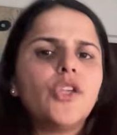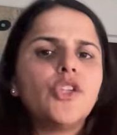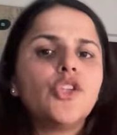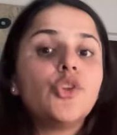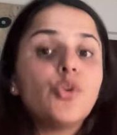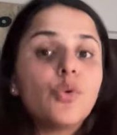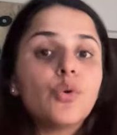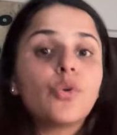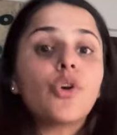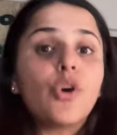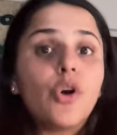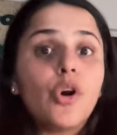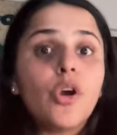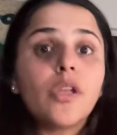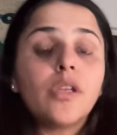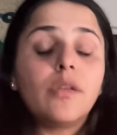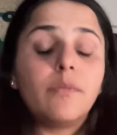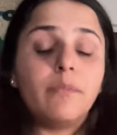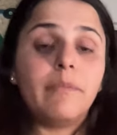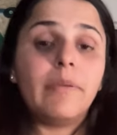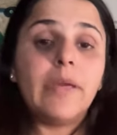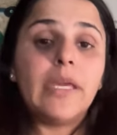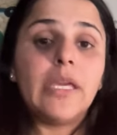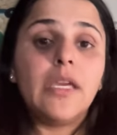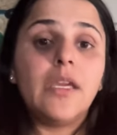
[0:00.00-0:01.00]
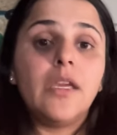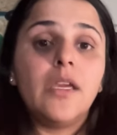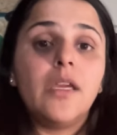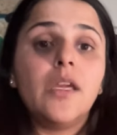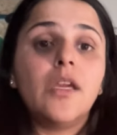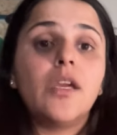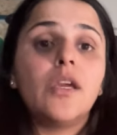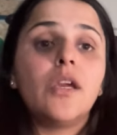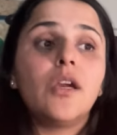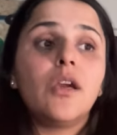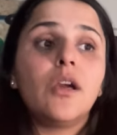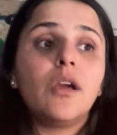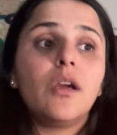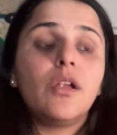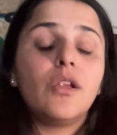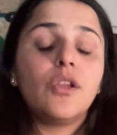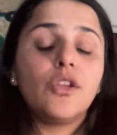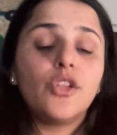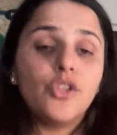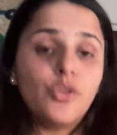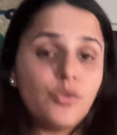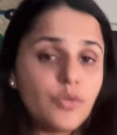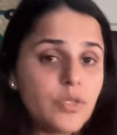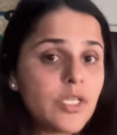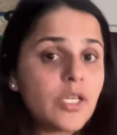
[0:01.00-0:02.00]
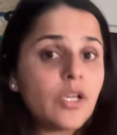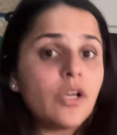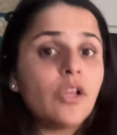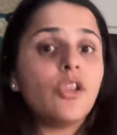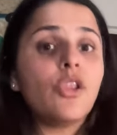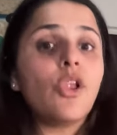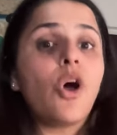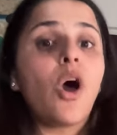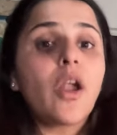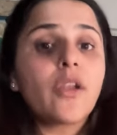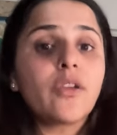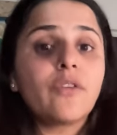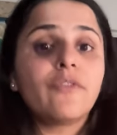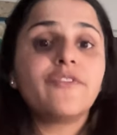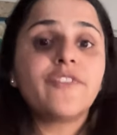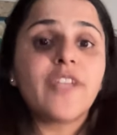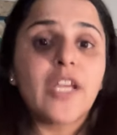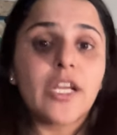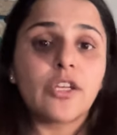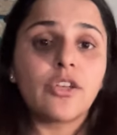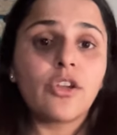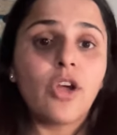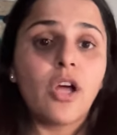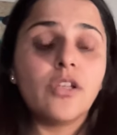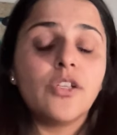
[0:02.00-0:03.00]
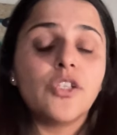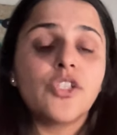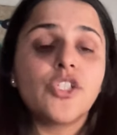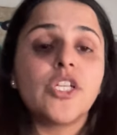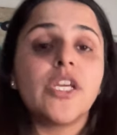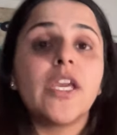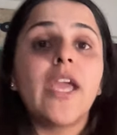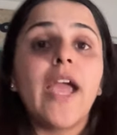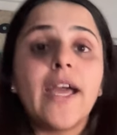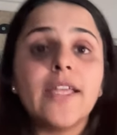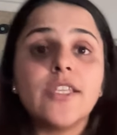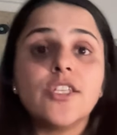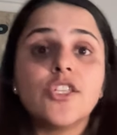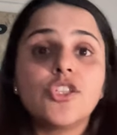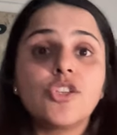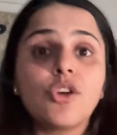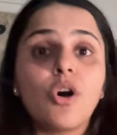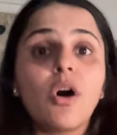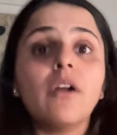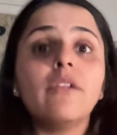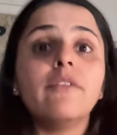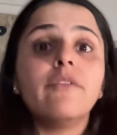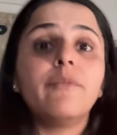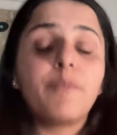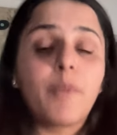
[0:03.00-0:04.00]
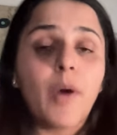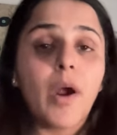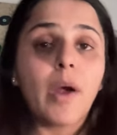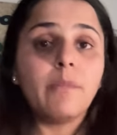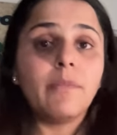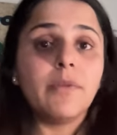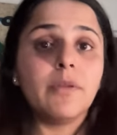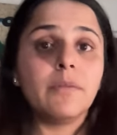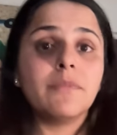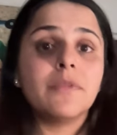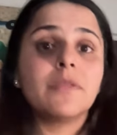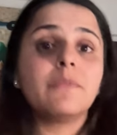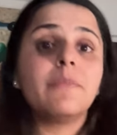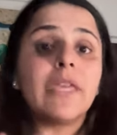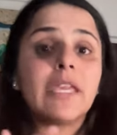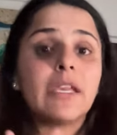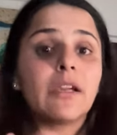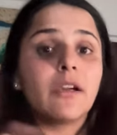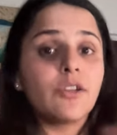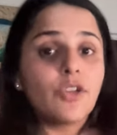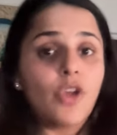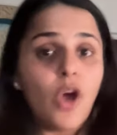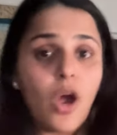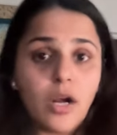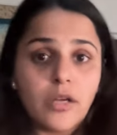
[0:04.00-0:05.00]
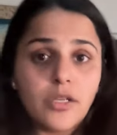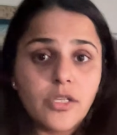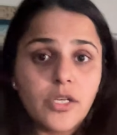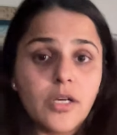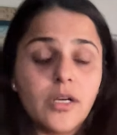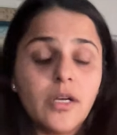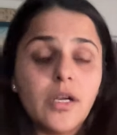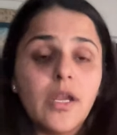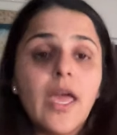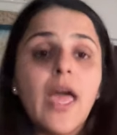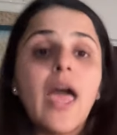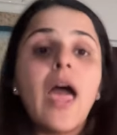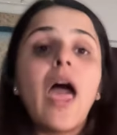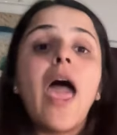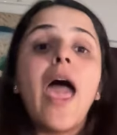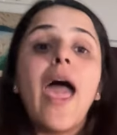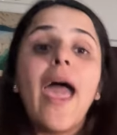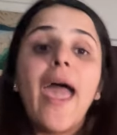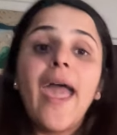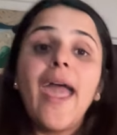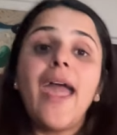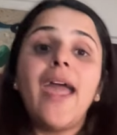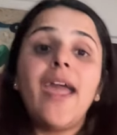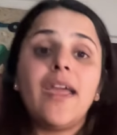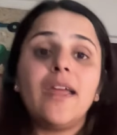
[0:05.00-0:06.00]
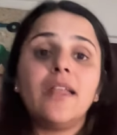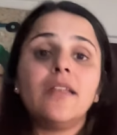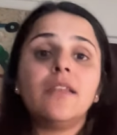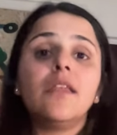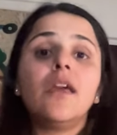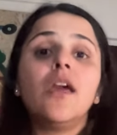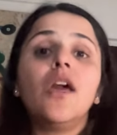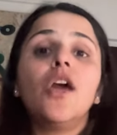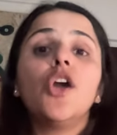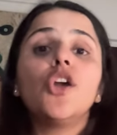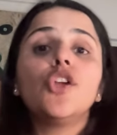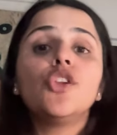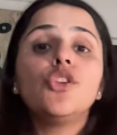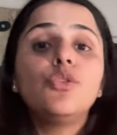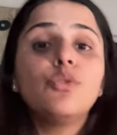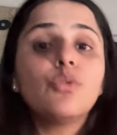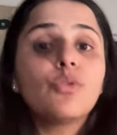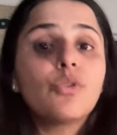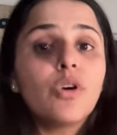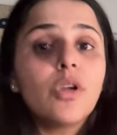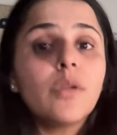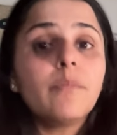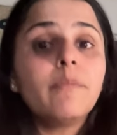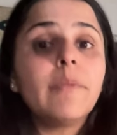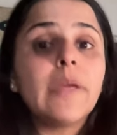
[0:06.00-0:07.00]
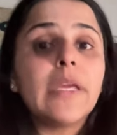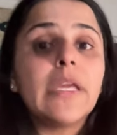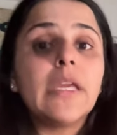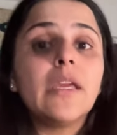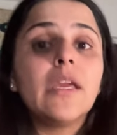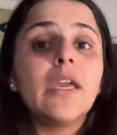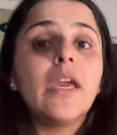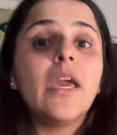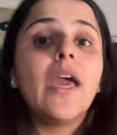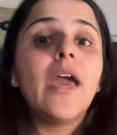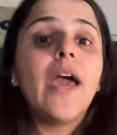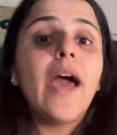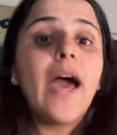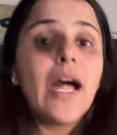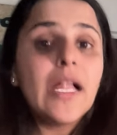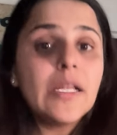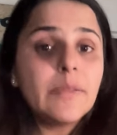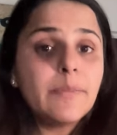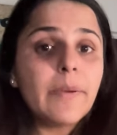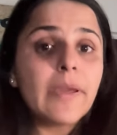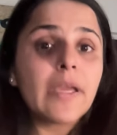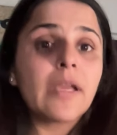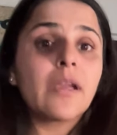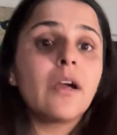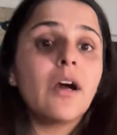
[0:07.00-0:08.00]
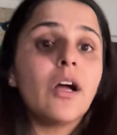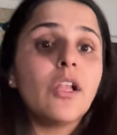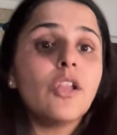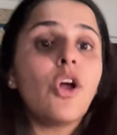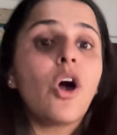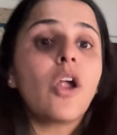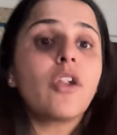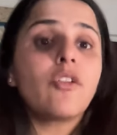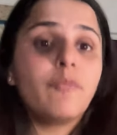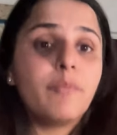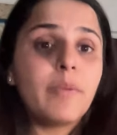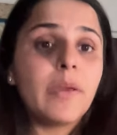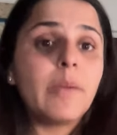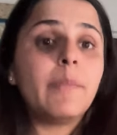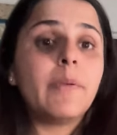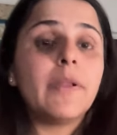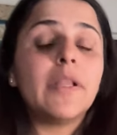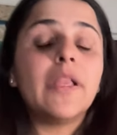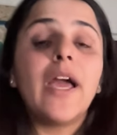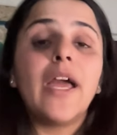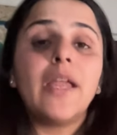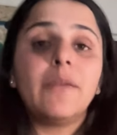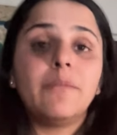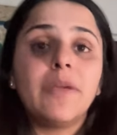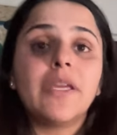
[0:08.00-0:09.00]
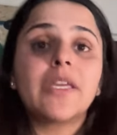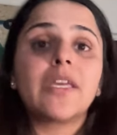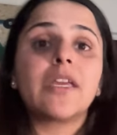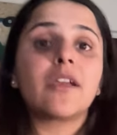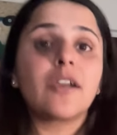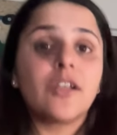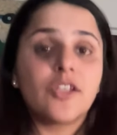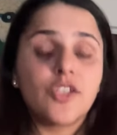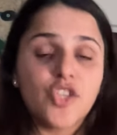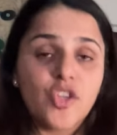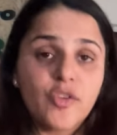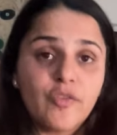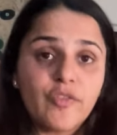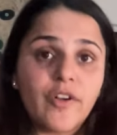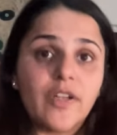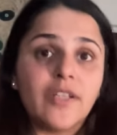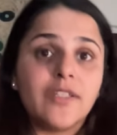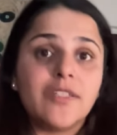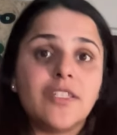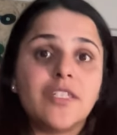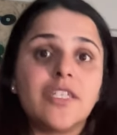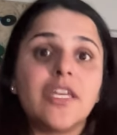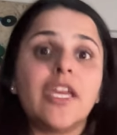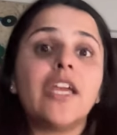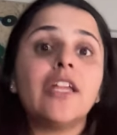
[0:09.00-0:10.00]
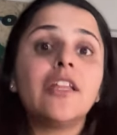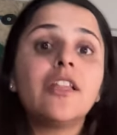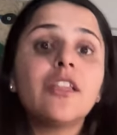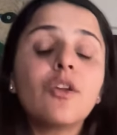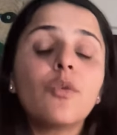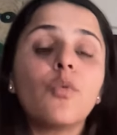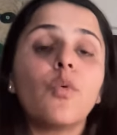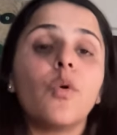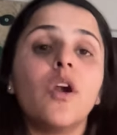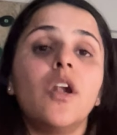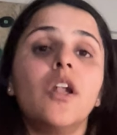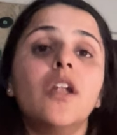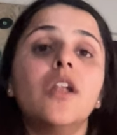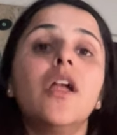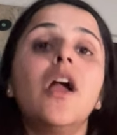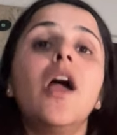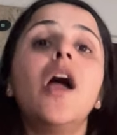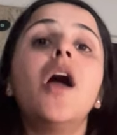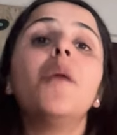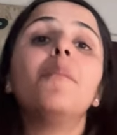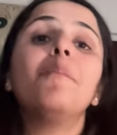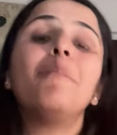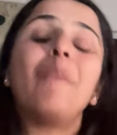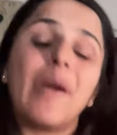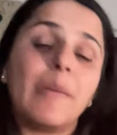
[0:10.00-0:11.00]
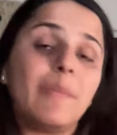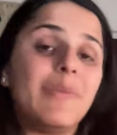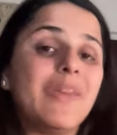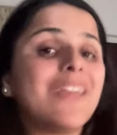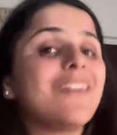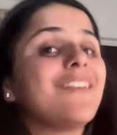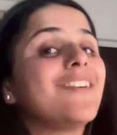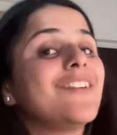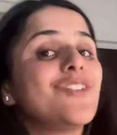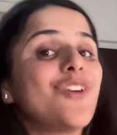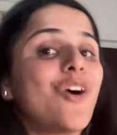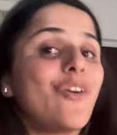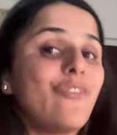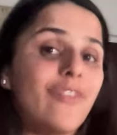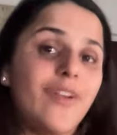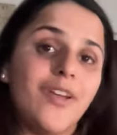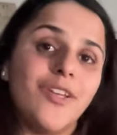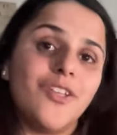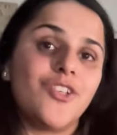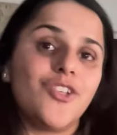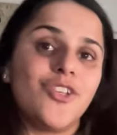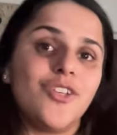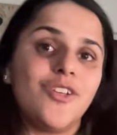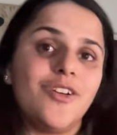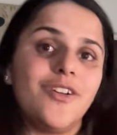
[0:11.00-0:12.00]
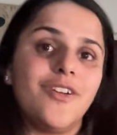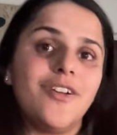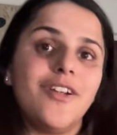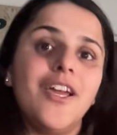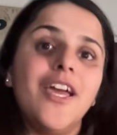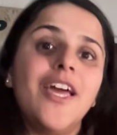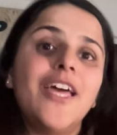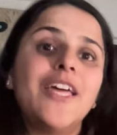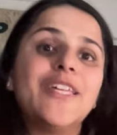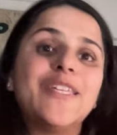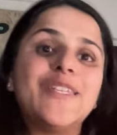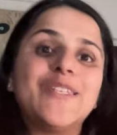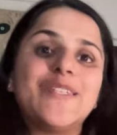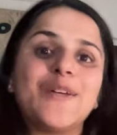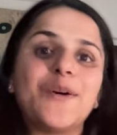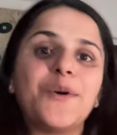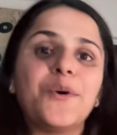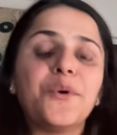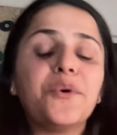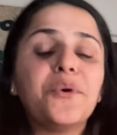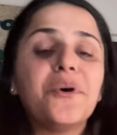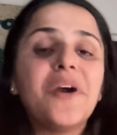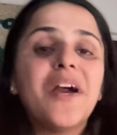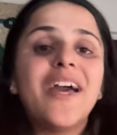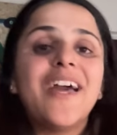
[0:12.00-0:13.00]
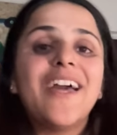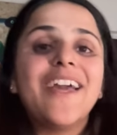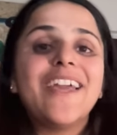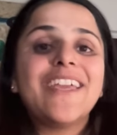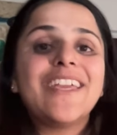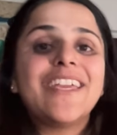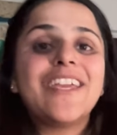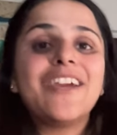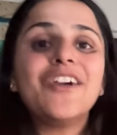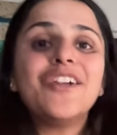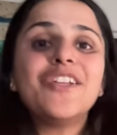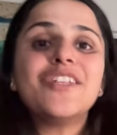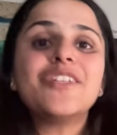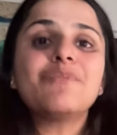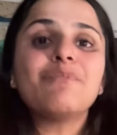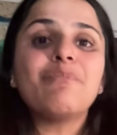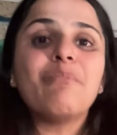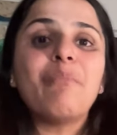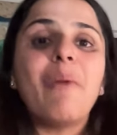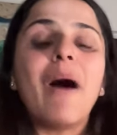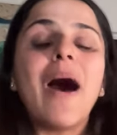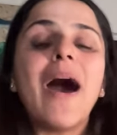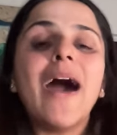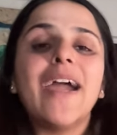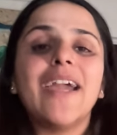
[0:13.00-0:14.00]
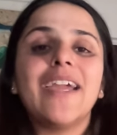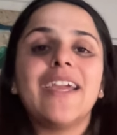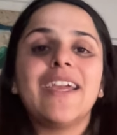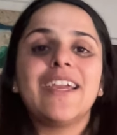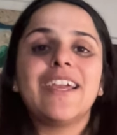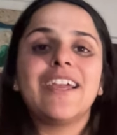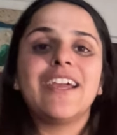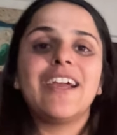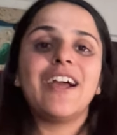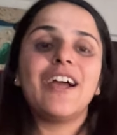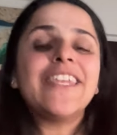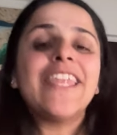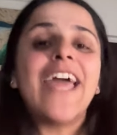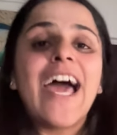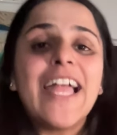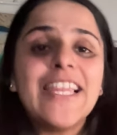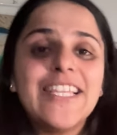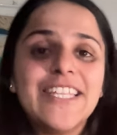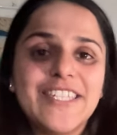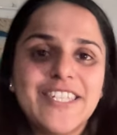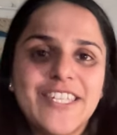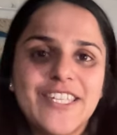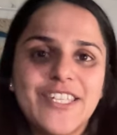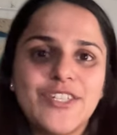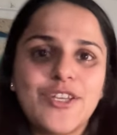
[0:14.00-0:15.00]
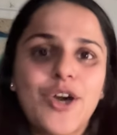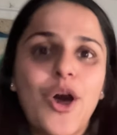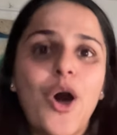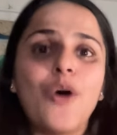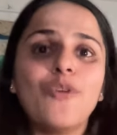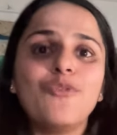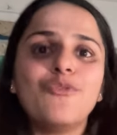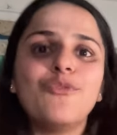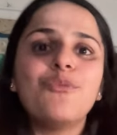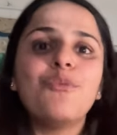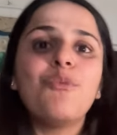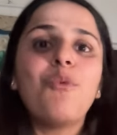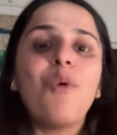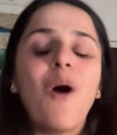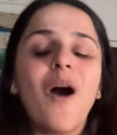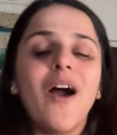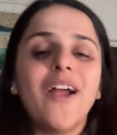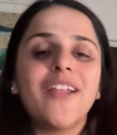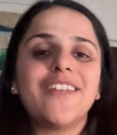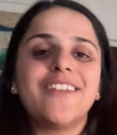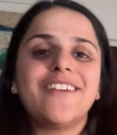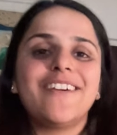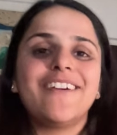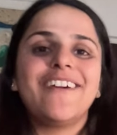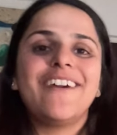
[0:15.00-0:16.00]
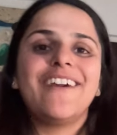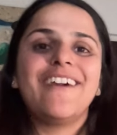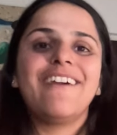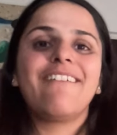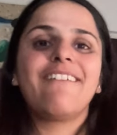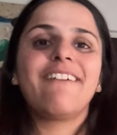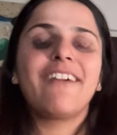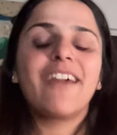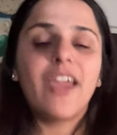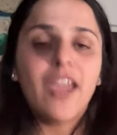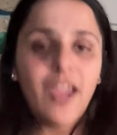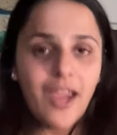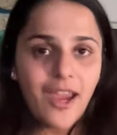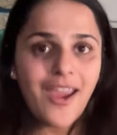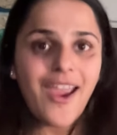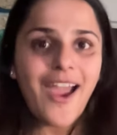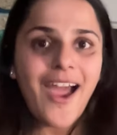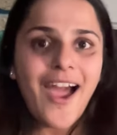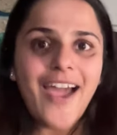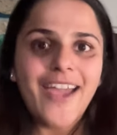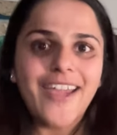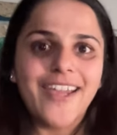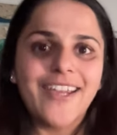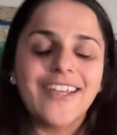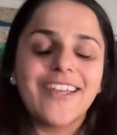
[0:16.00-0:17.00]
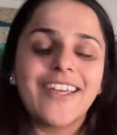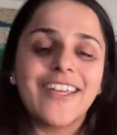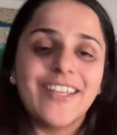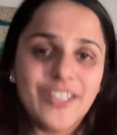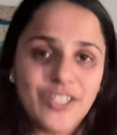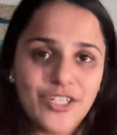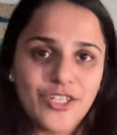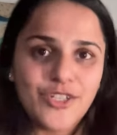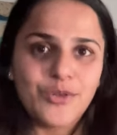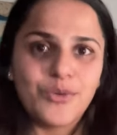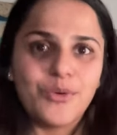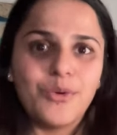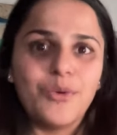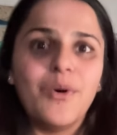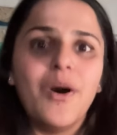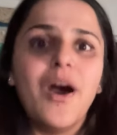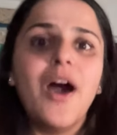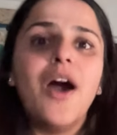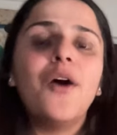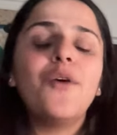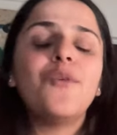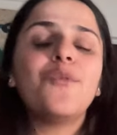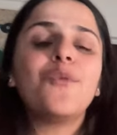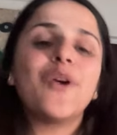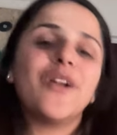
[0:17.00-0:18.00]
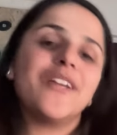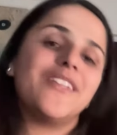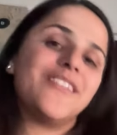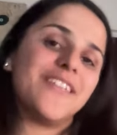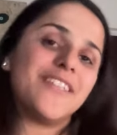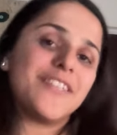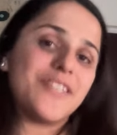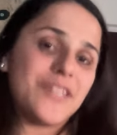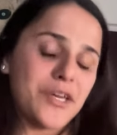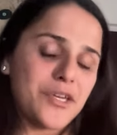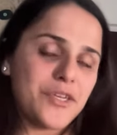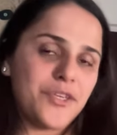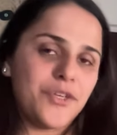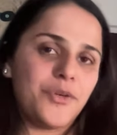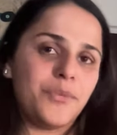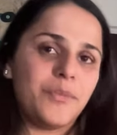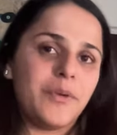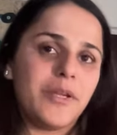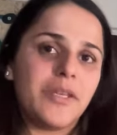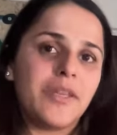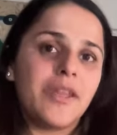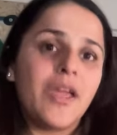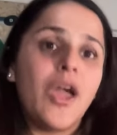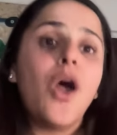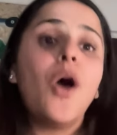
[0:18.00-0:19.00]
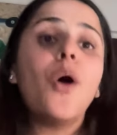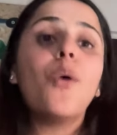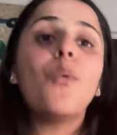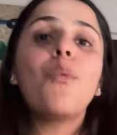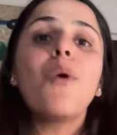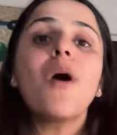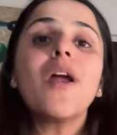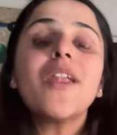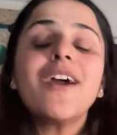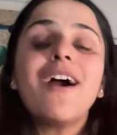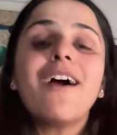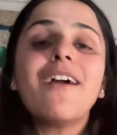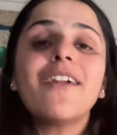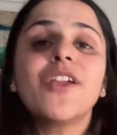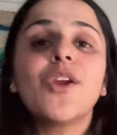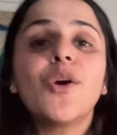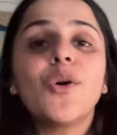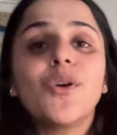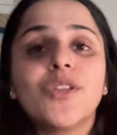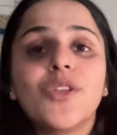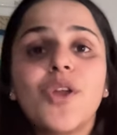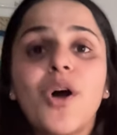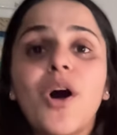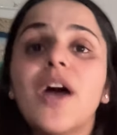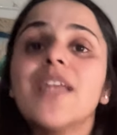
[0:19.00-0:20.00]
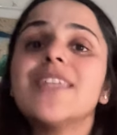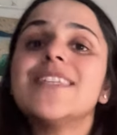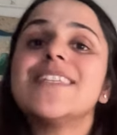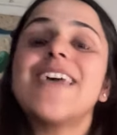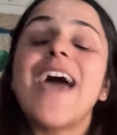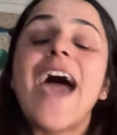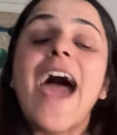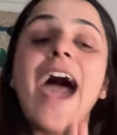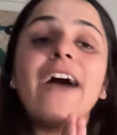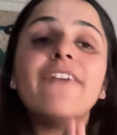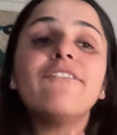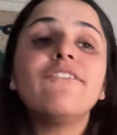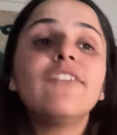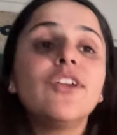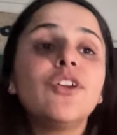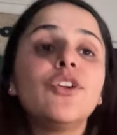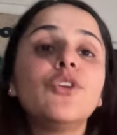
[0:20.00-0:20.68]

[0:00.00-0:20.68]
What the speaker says: you could be using a lot of technology and solve problems being a doctor, and you could be helping a lot of people and making a difference in the world by being a software engineer. So here's my analysis of what AI can do versus a human. What are your thoughts? Have